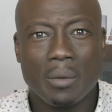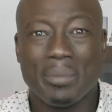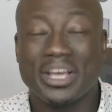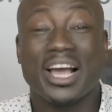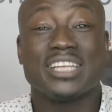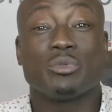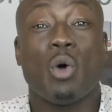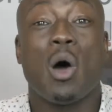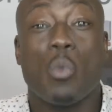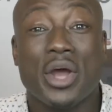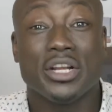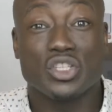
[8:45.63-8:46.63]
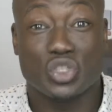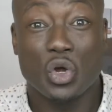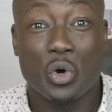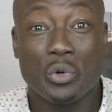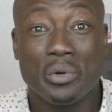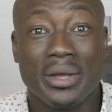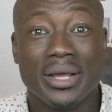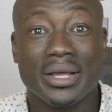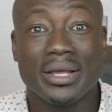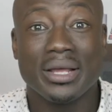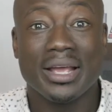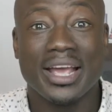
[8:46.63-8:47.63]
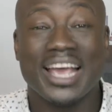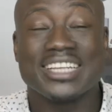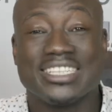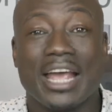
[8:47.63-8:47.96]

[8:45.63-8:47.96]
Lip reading: Because what winners do is